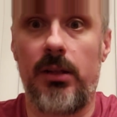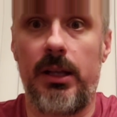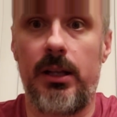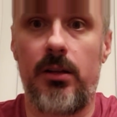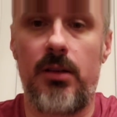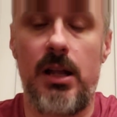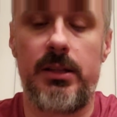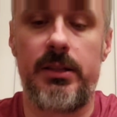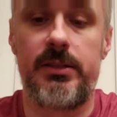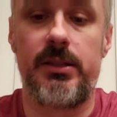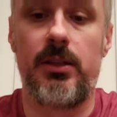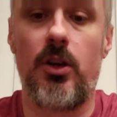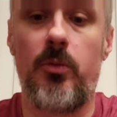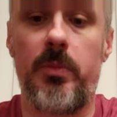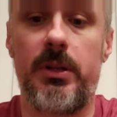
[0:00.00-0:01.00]
I got to crack this
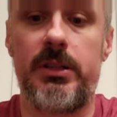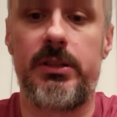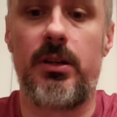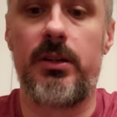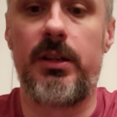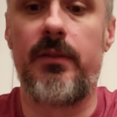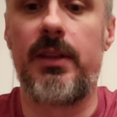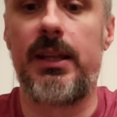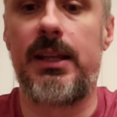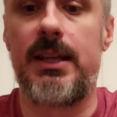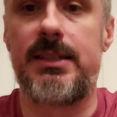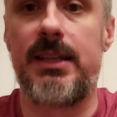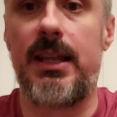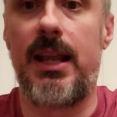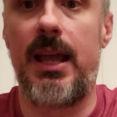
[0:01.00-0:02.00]
thing open and start. Like I
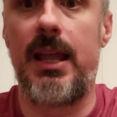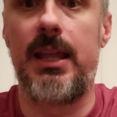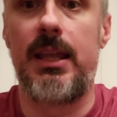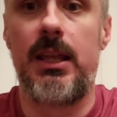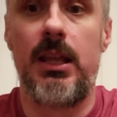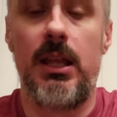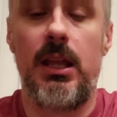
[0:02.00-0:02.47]
said, I